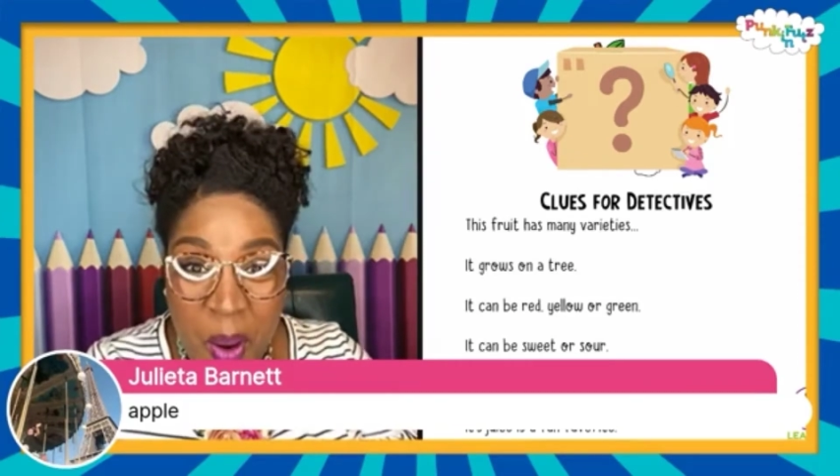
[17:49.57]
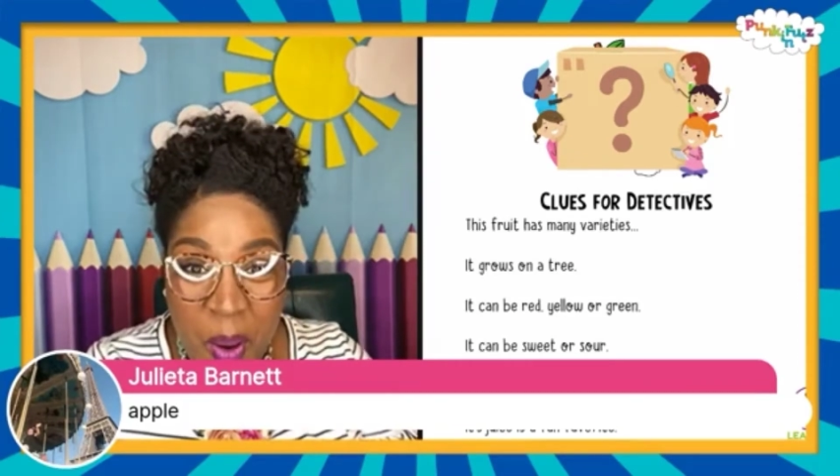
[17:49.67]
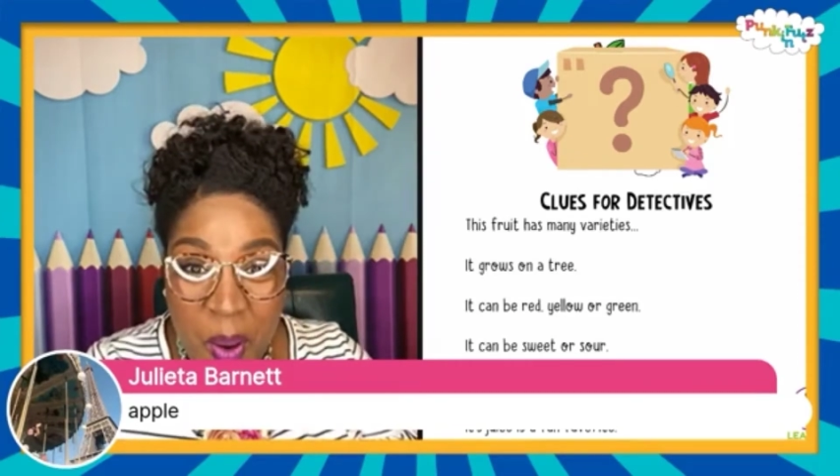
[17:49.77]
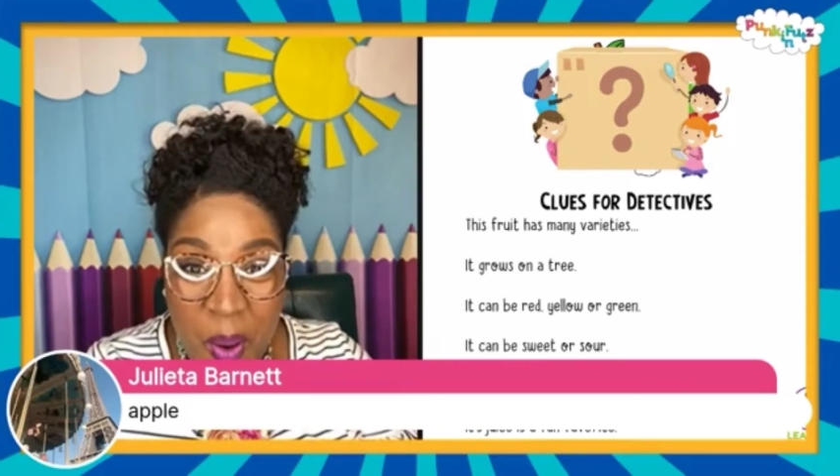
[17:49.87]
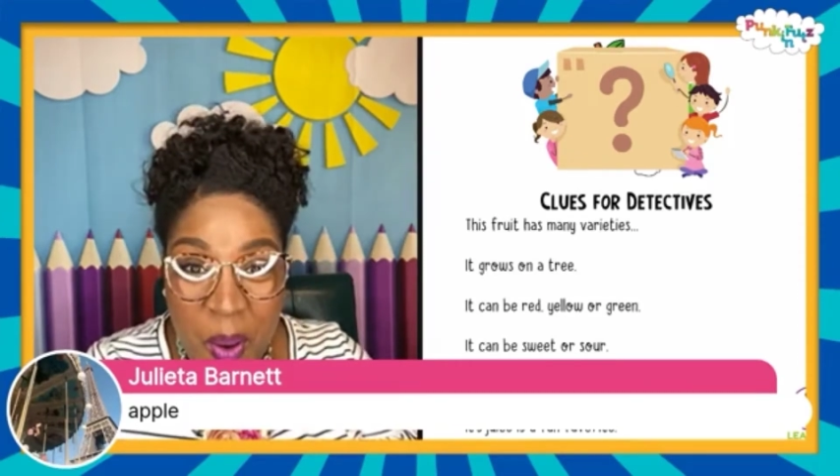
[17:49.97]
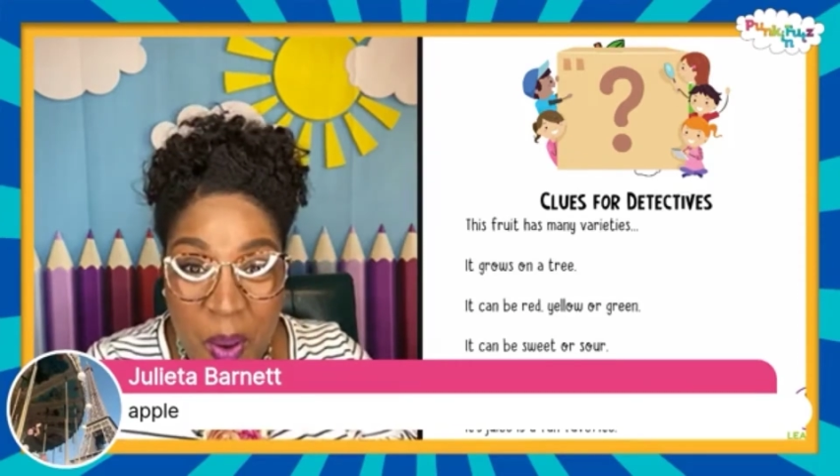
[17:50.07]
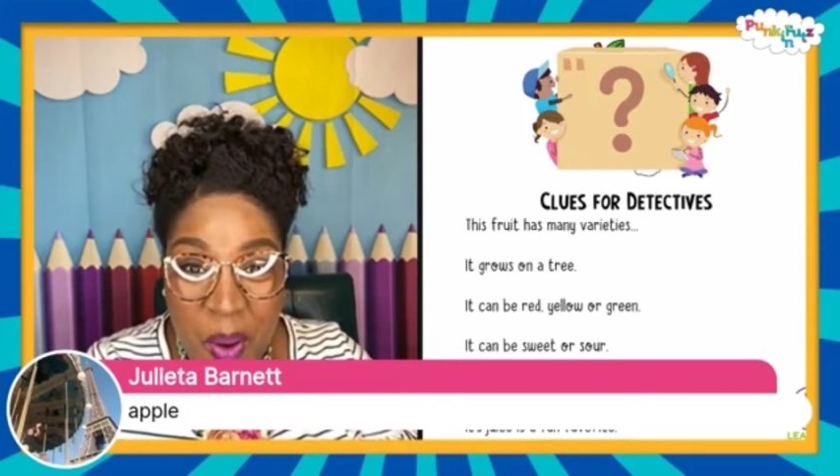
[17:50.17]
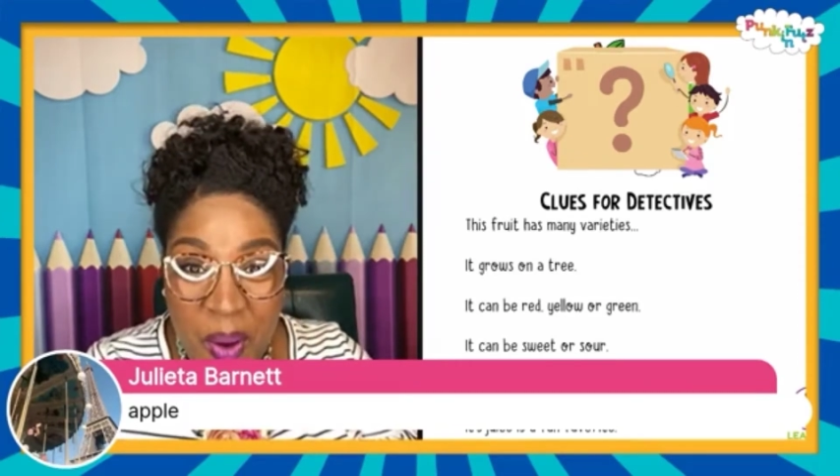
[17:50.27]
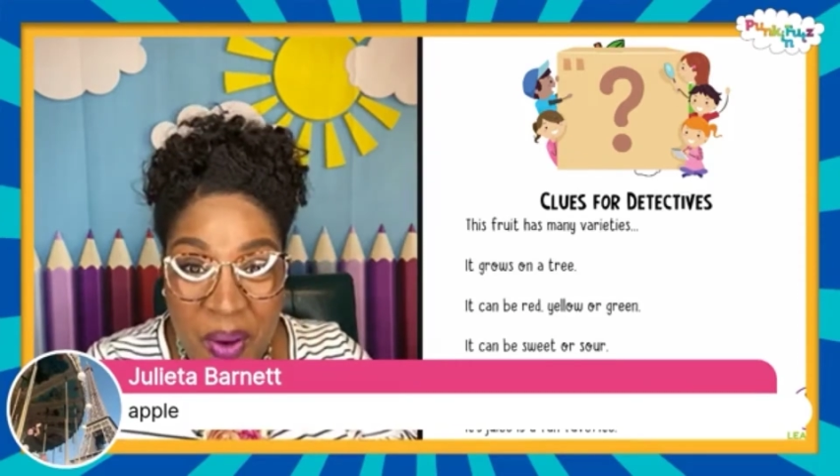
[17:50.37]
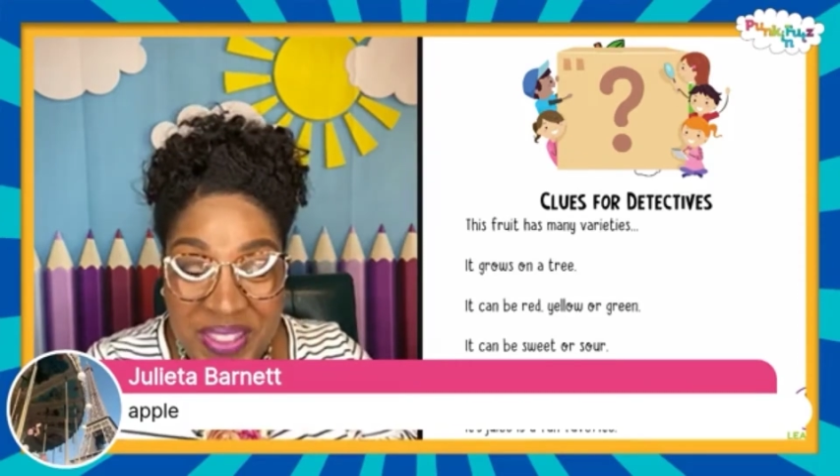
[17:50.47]

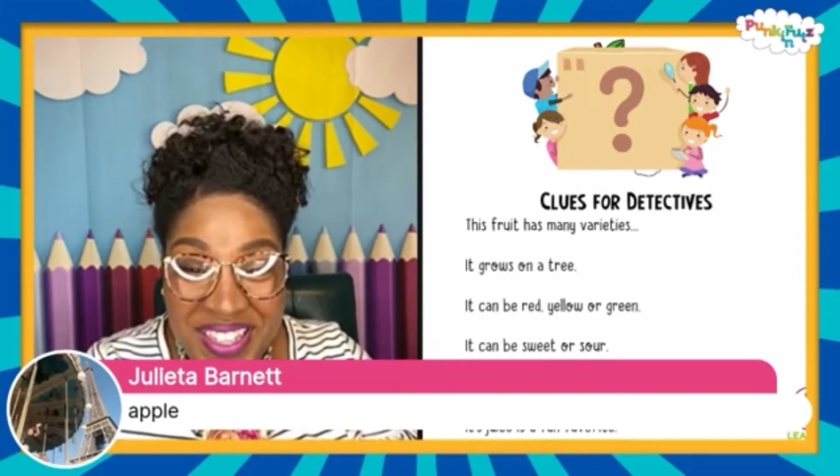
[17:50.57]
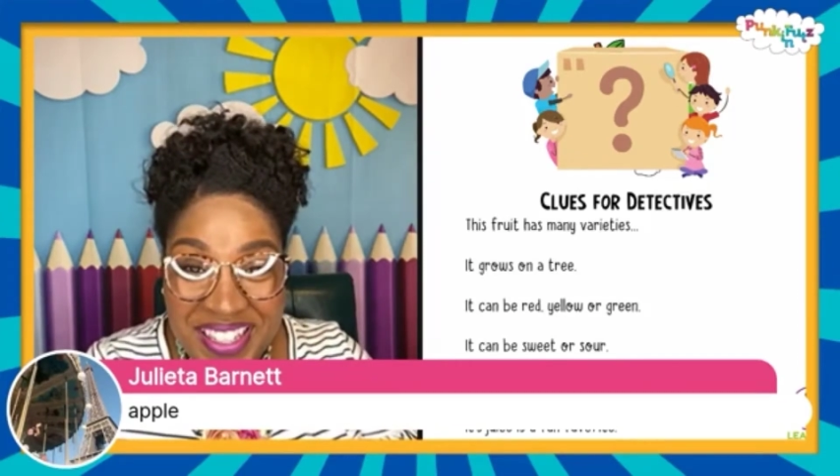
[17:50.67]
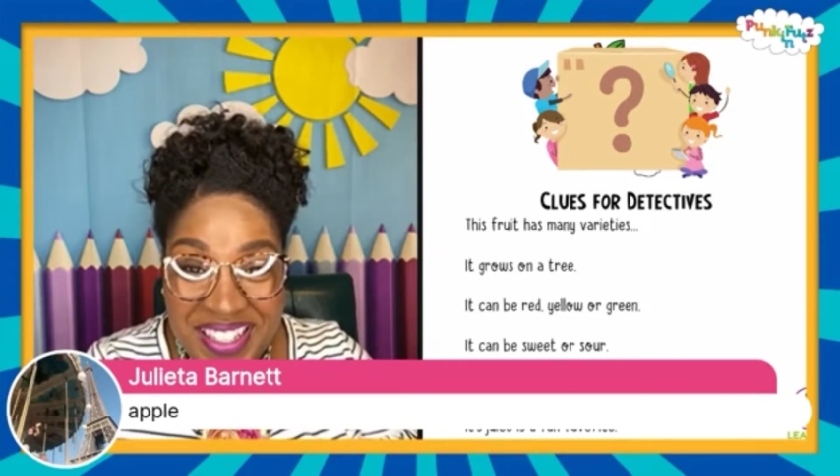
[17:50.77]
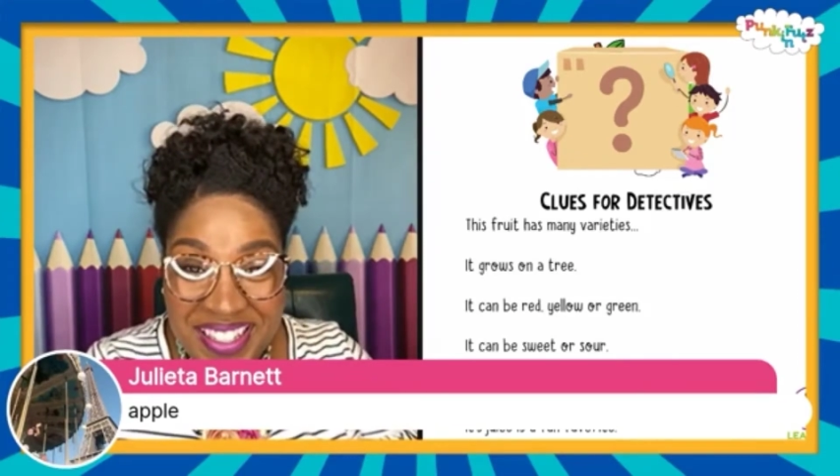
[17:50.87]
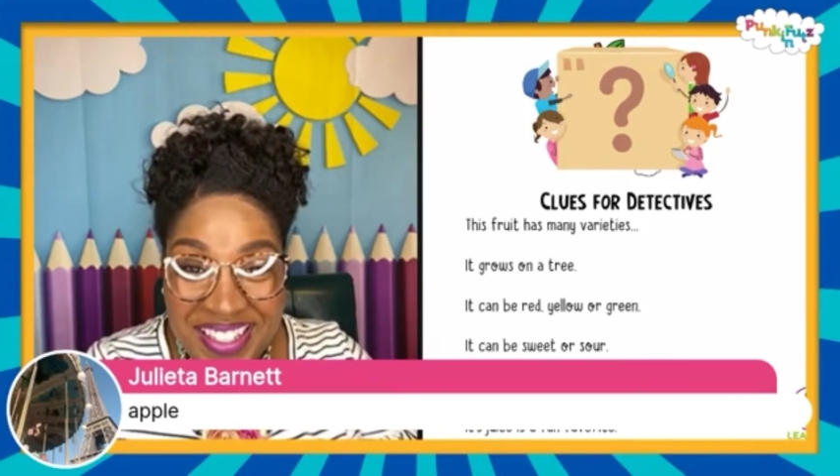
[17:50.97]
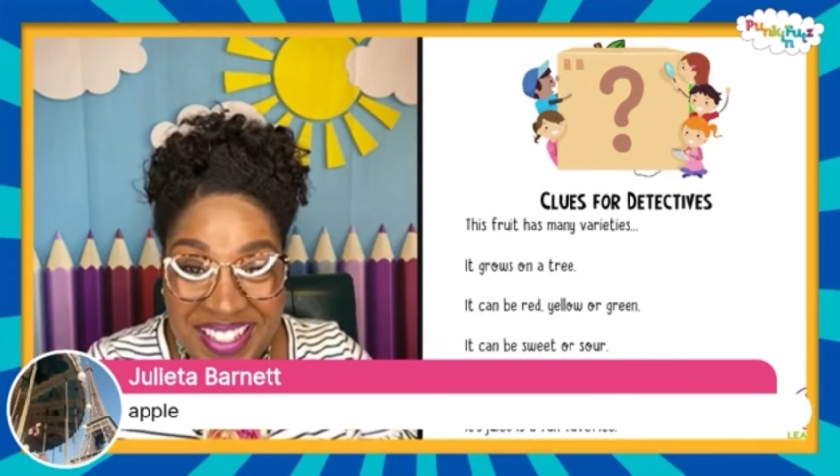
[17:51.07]
Julietta Barnett